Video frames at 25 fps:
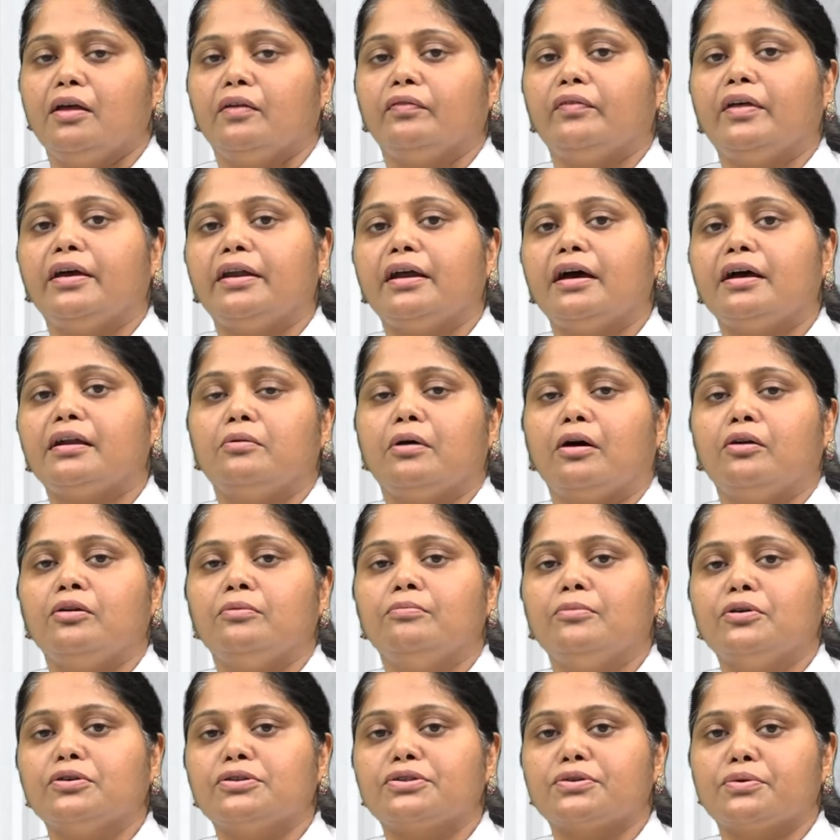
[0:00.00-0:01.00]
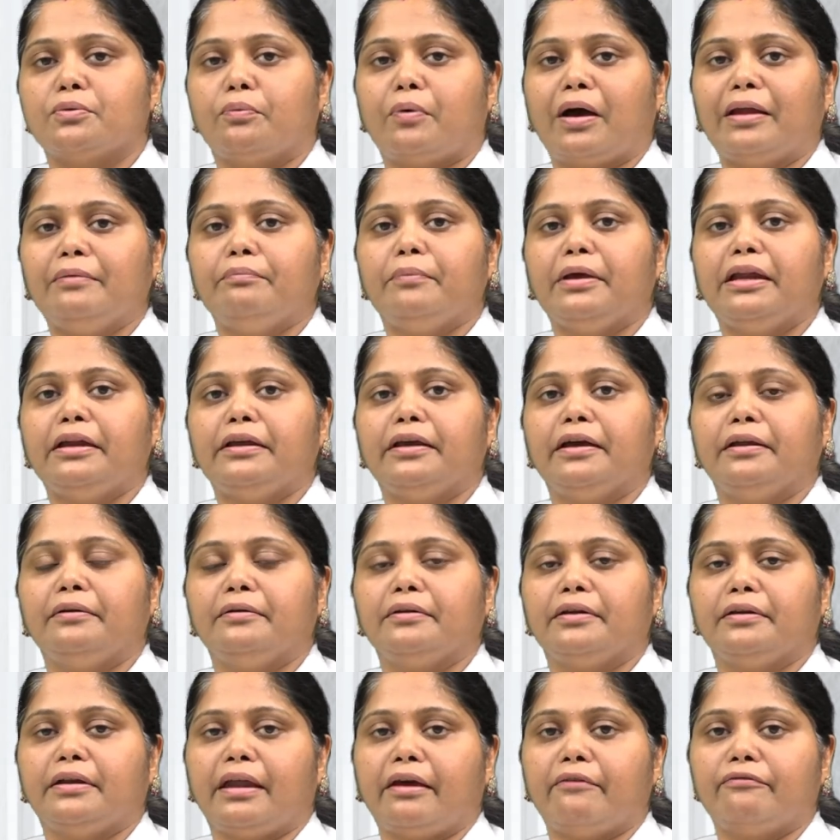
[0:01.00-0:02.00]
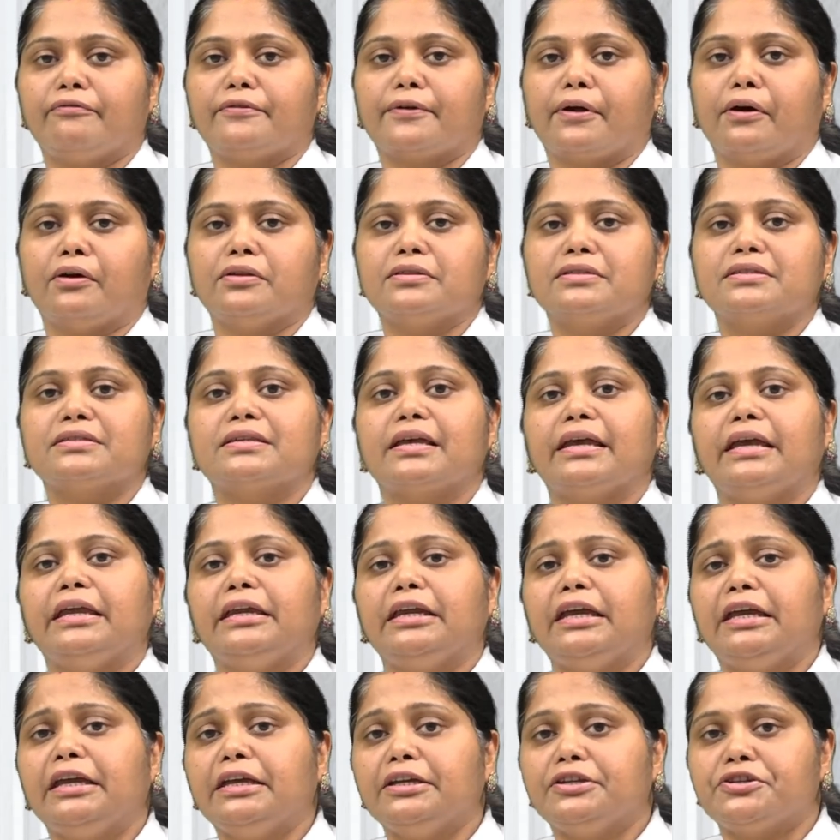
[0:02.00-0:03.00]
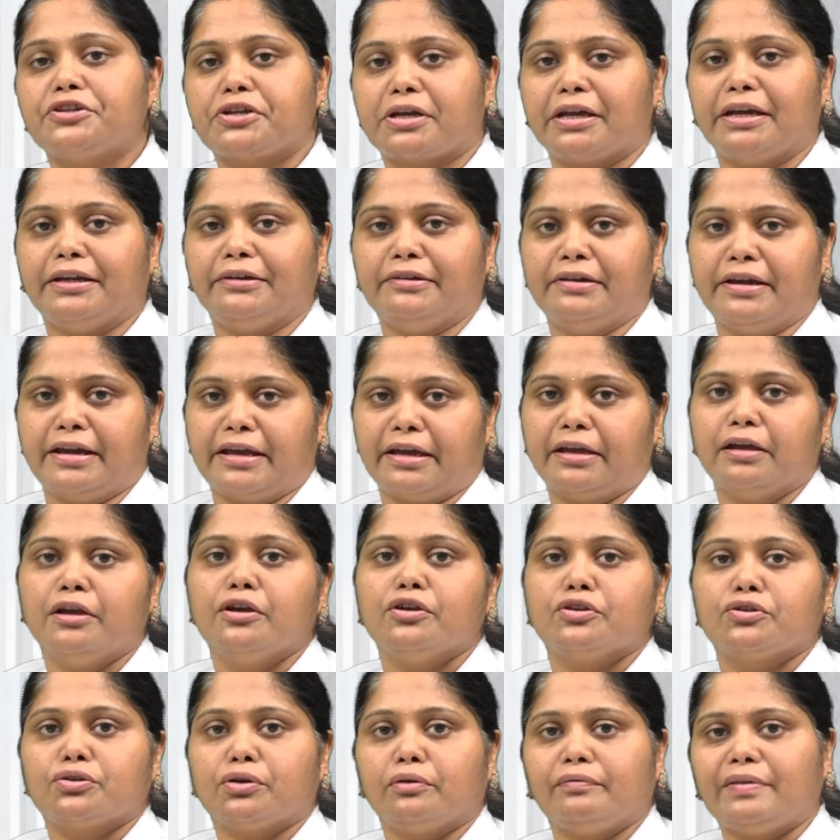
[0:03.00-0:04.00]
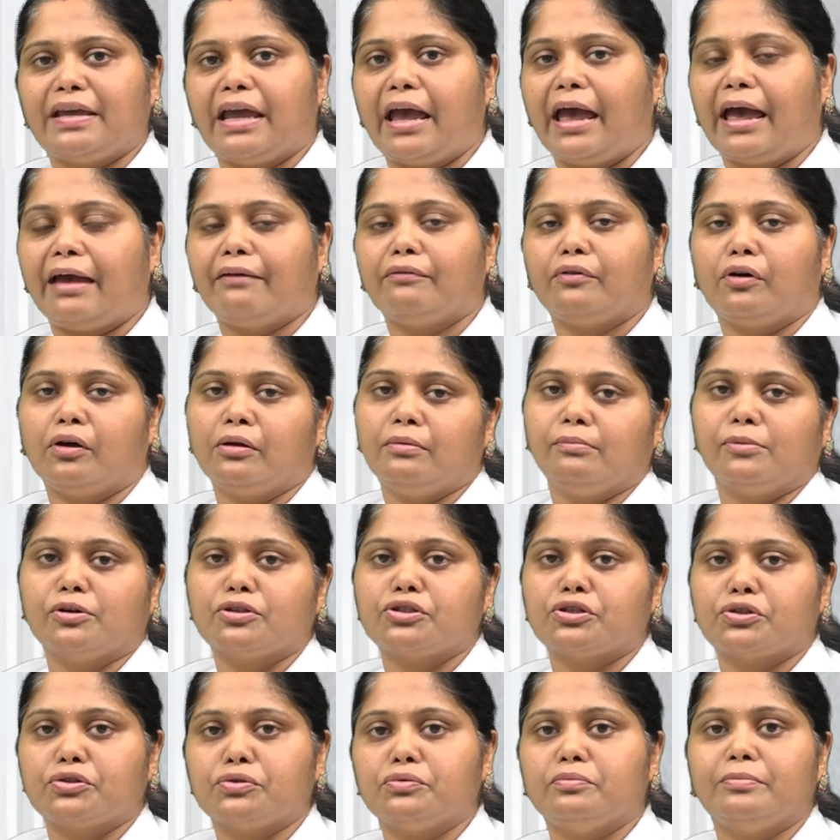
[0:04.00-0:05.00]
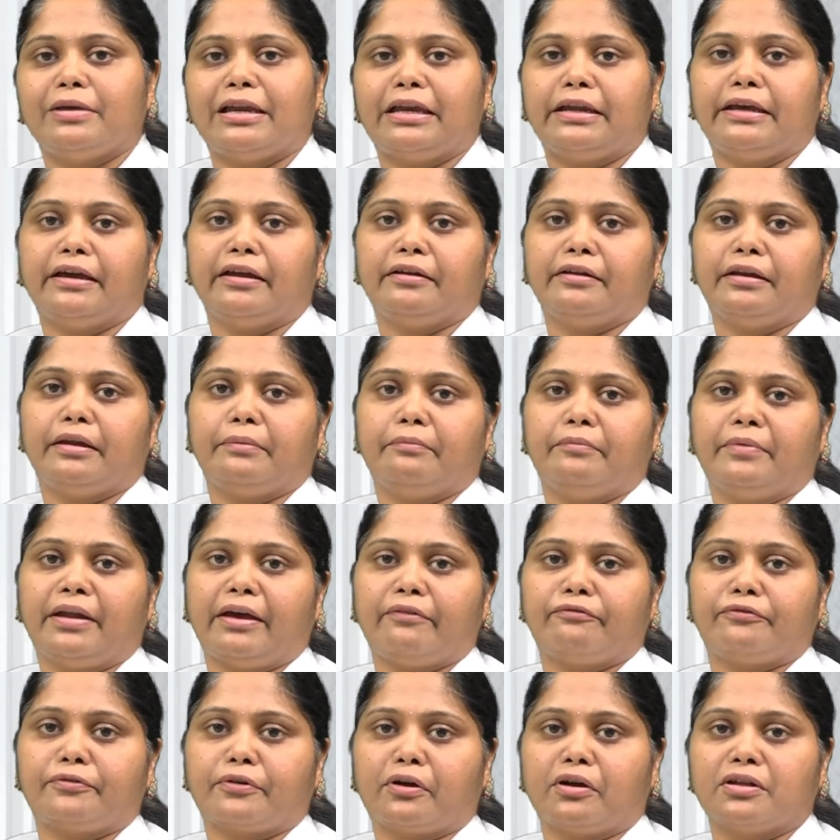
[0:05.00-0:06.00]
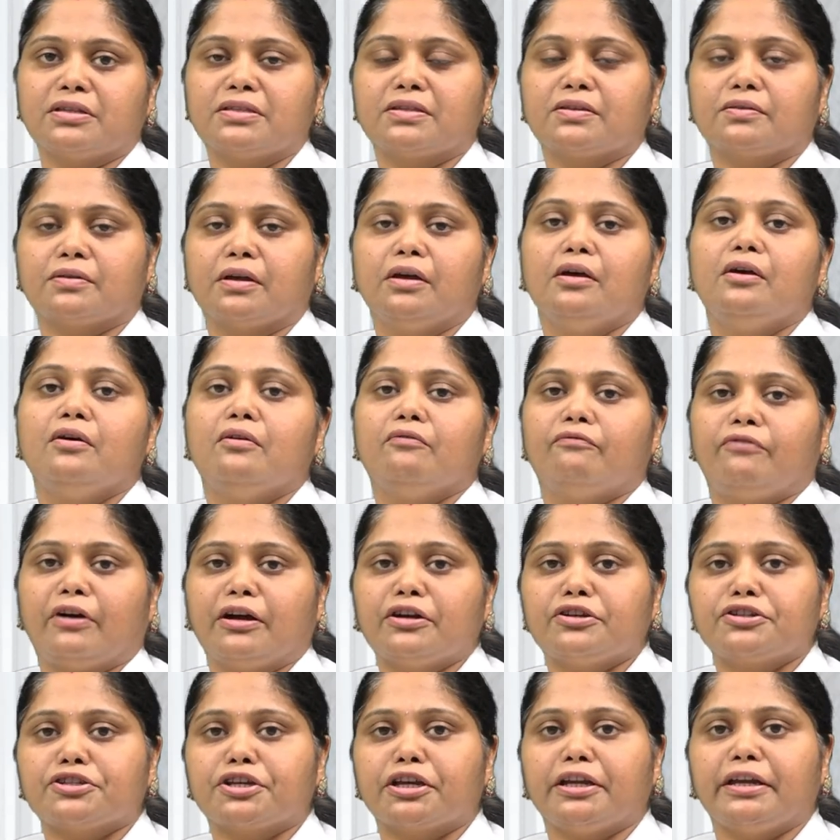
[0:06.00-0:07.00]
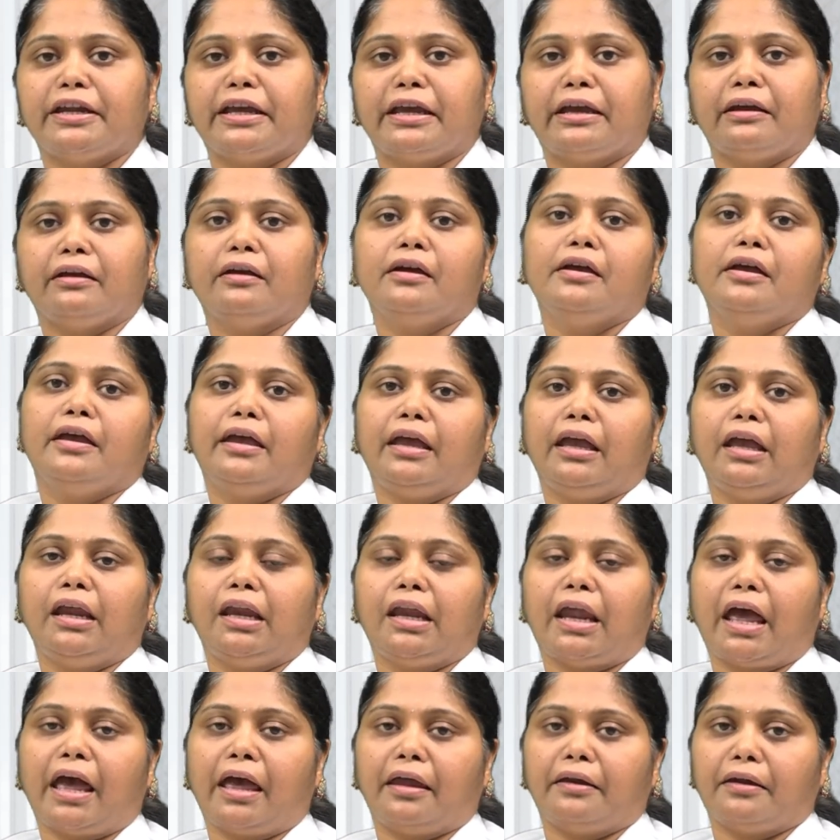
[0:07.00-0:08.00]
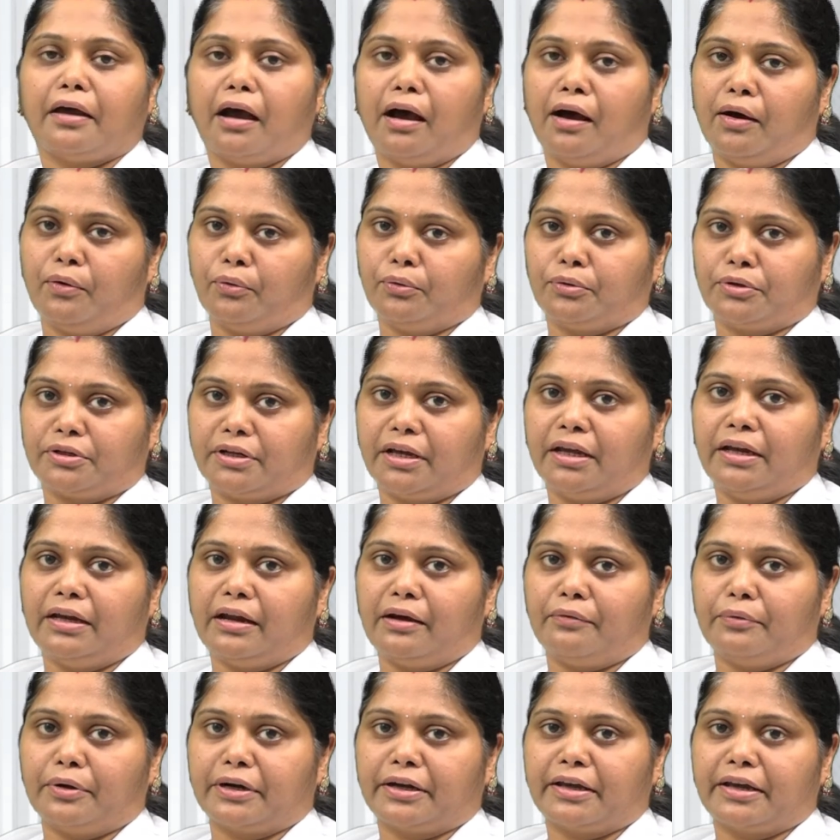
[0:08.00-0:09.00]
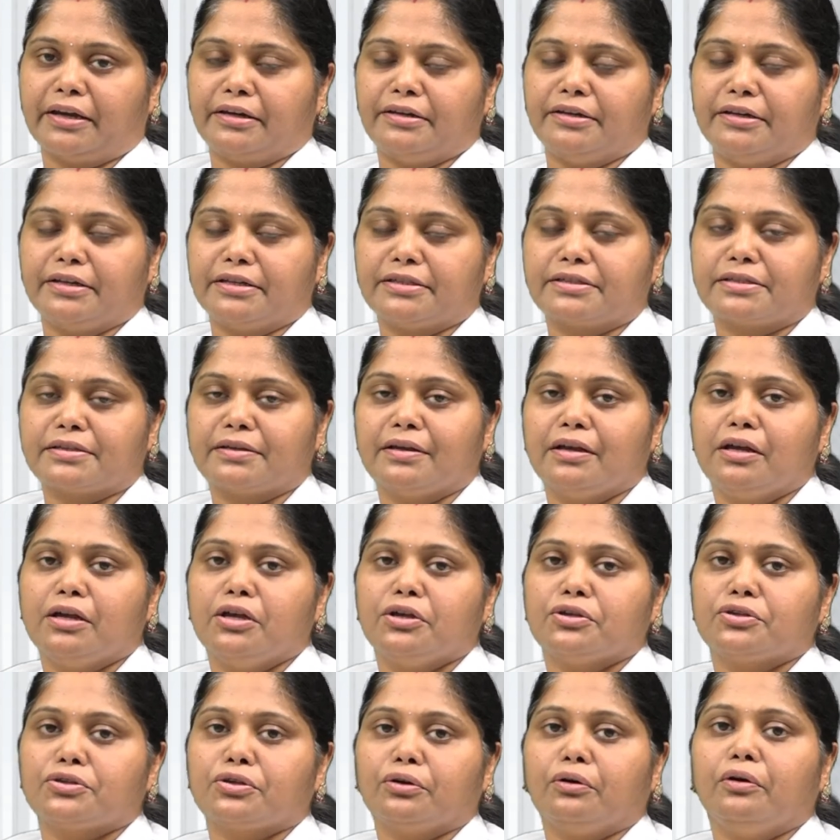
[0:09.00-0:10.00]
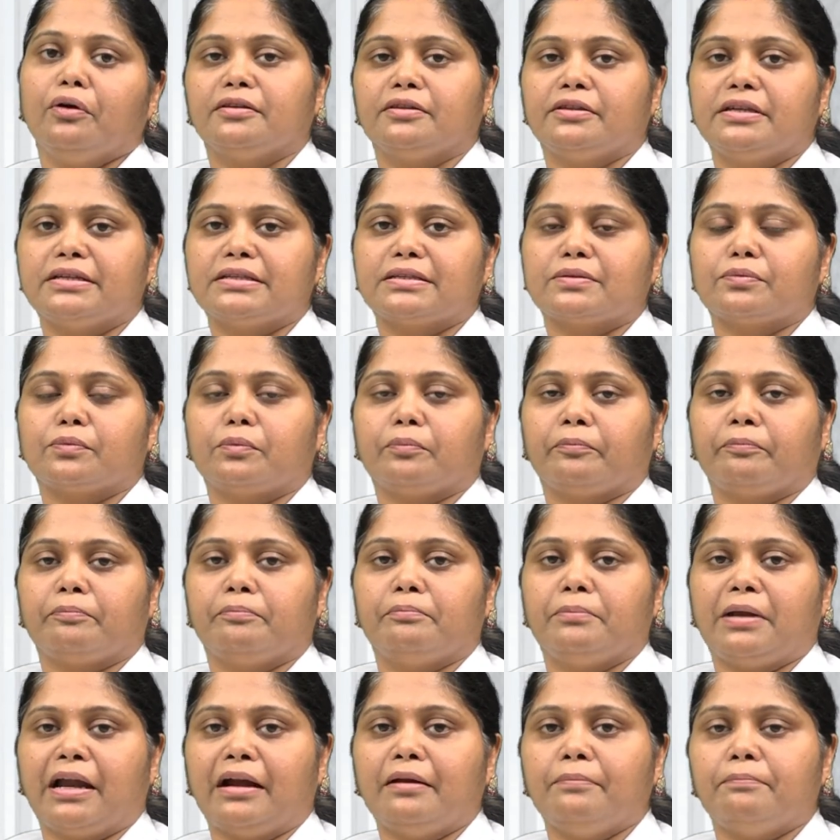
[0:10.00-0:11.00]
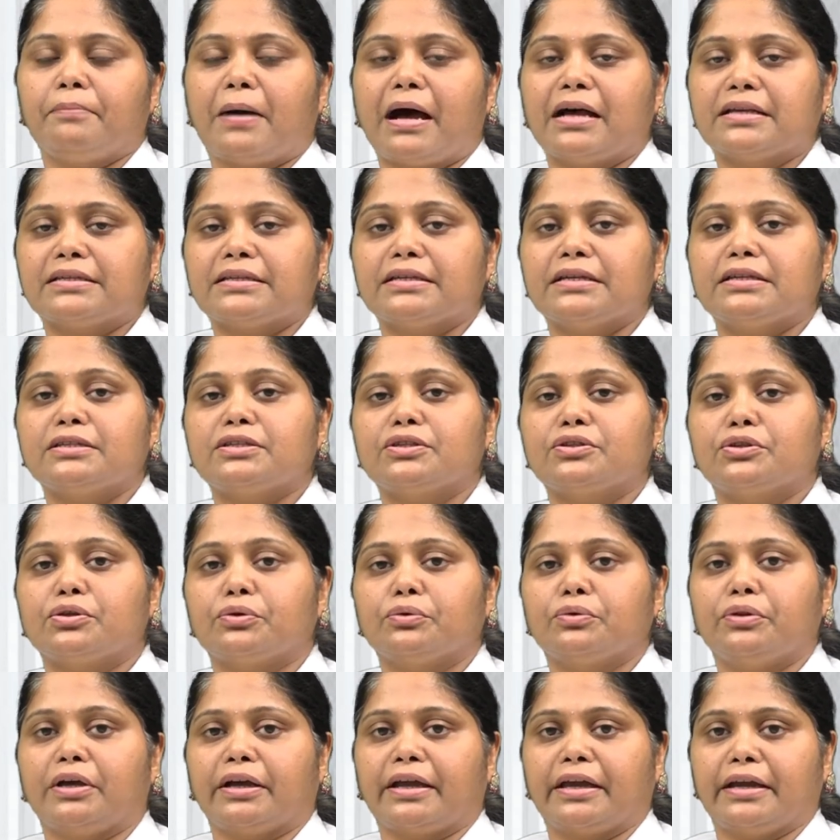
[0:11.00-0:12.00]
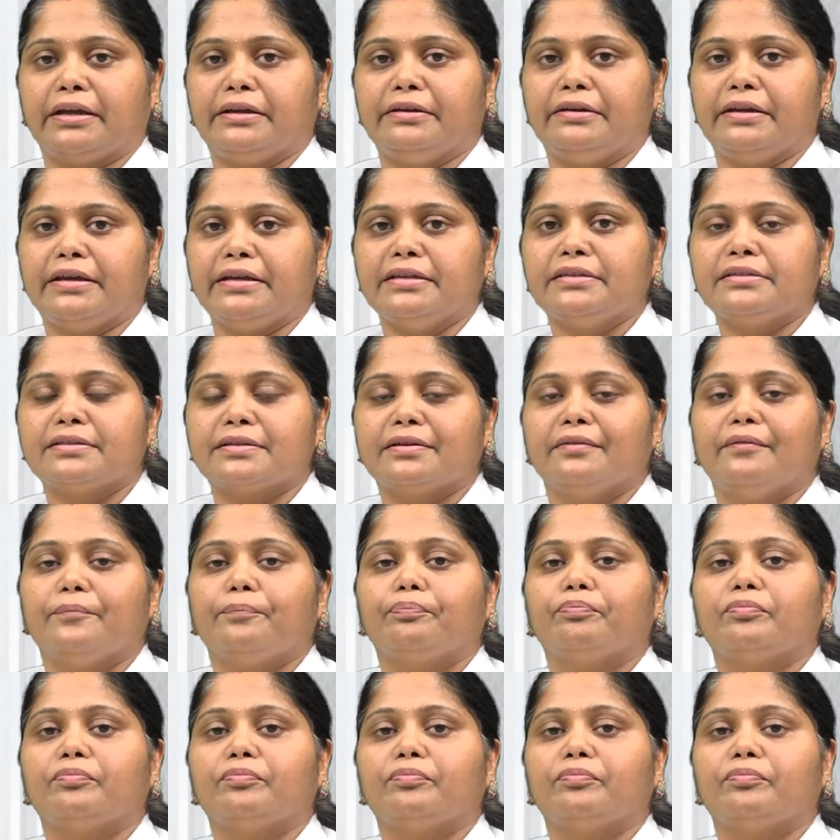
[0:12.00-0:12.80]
There are almost 1 million nephrons in each kidney. So we have almost 2 million nephrons functioning in and out in our kidneys. So this blood passes through the kidneys.